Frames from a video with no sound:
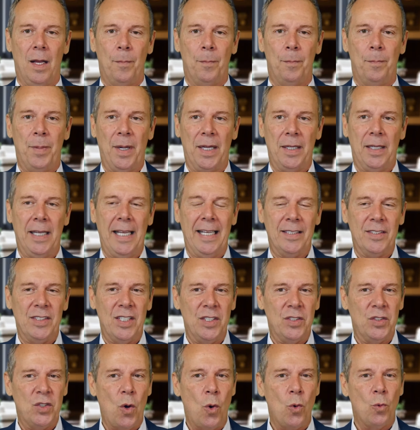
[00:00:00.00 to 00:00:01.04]
But it's
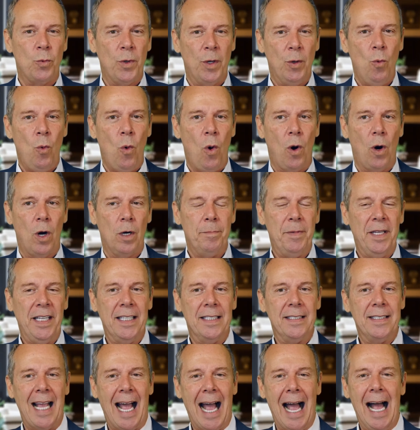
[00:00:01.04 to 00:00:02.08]
its own reward,
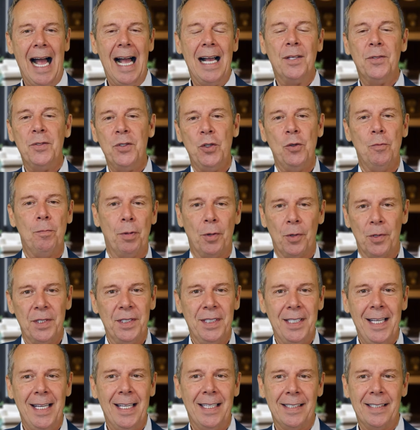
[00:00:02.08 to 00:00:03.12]
because as you
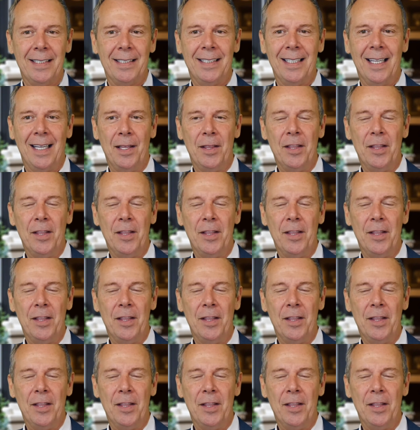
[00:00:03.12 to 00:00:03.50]
persist,